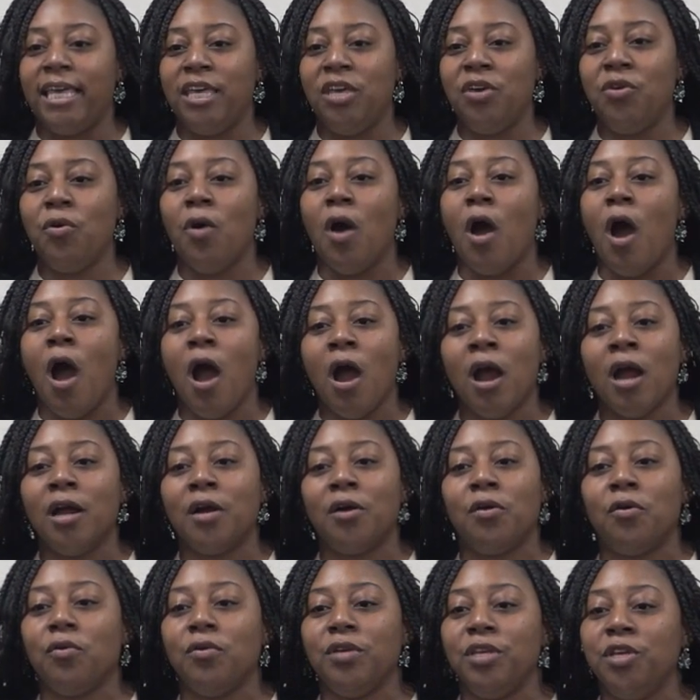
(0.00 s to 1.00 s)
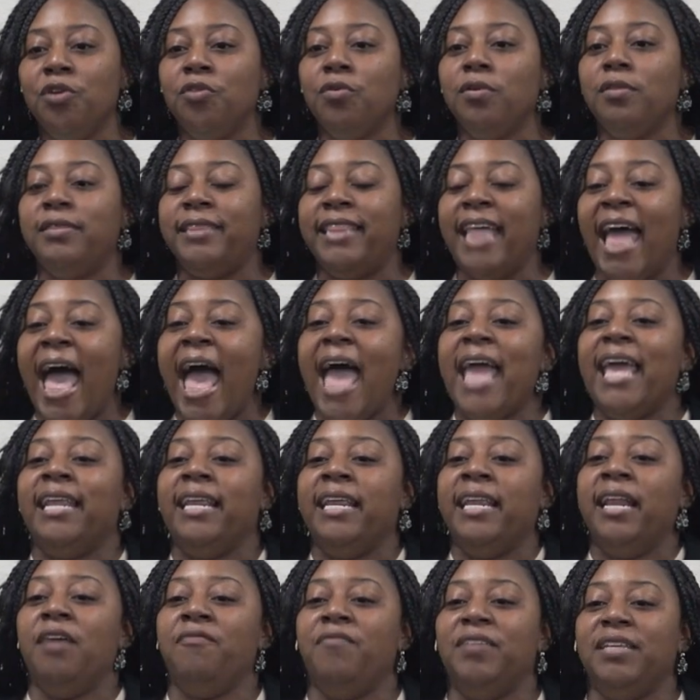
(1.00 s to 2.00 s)
that in
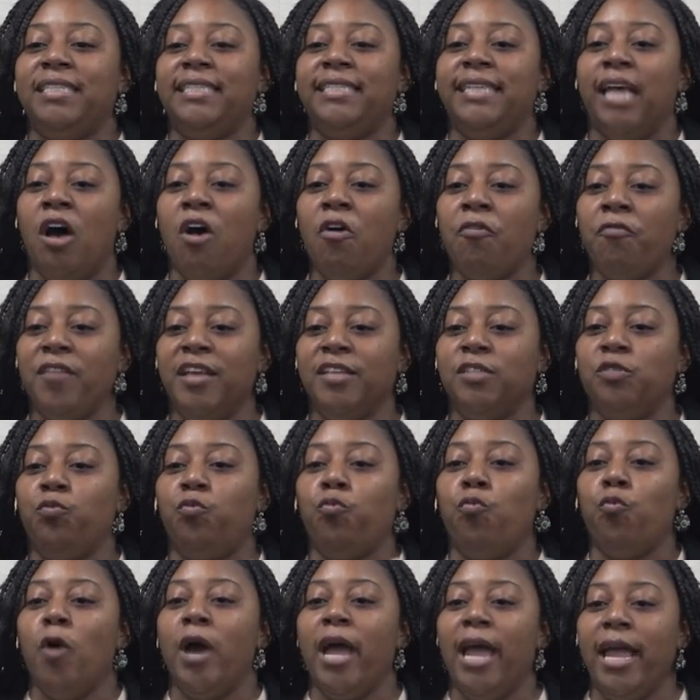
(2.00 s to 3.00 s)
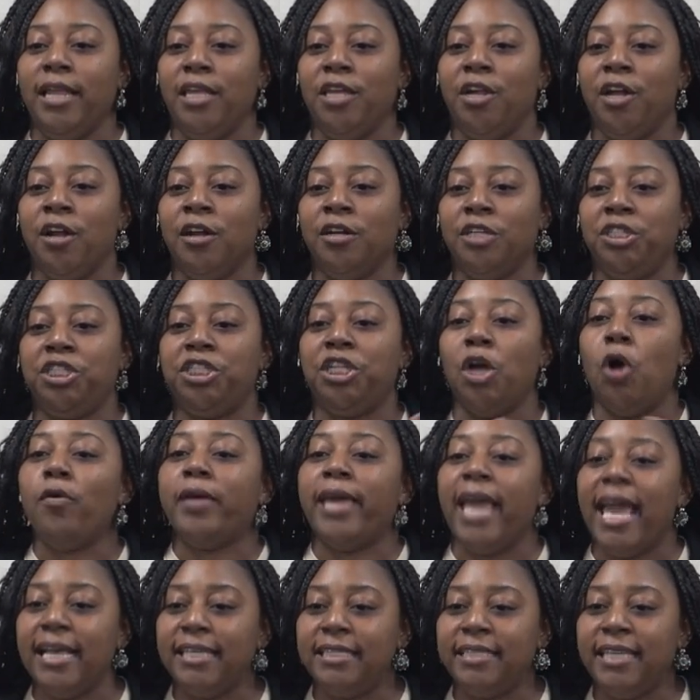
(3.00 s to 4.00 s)
and of itself is what you're
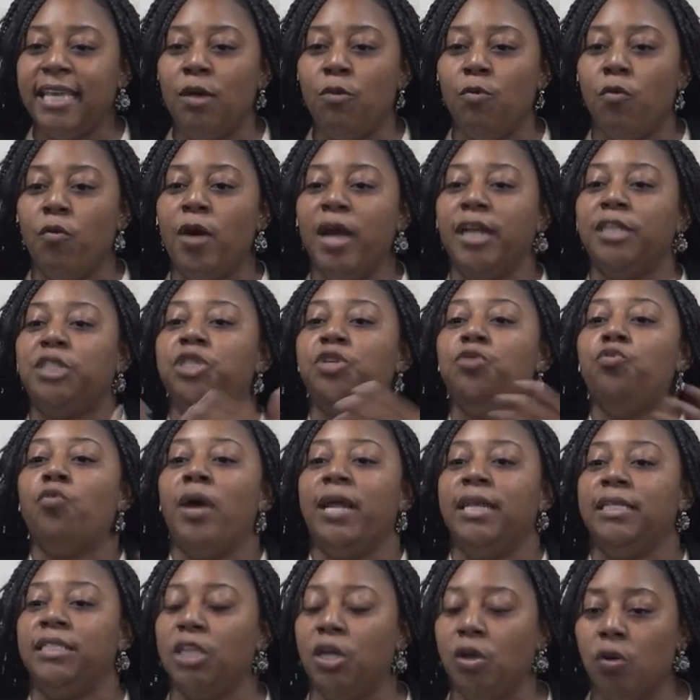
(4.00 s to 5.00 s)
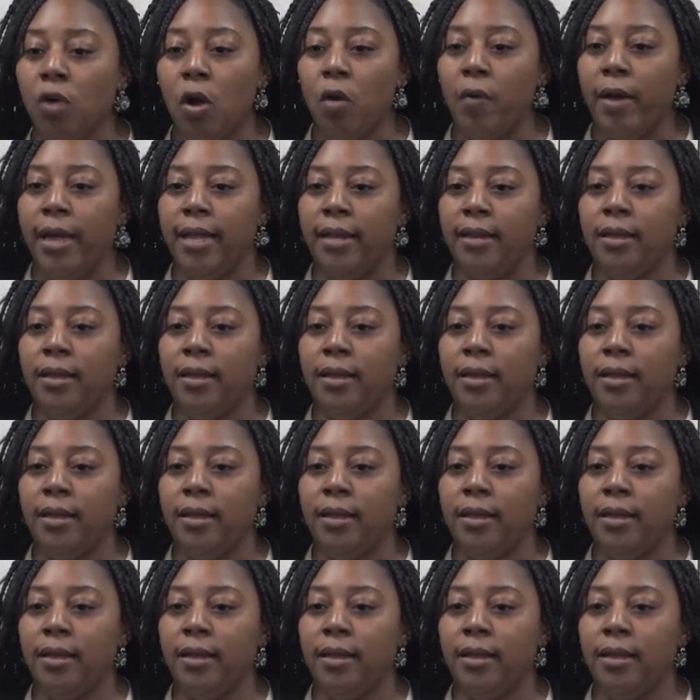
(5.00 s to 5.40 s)
showcasing, what you wanted to grow in.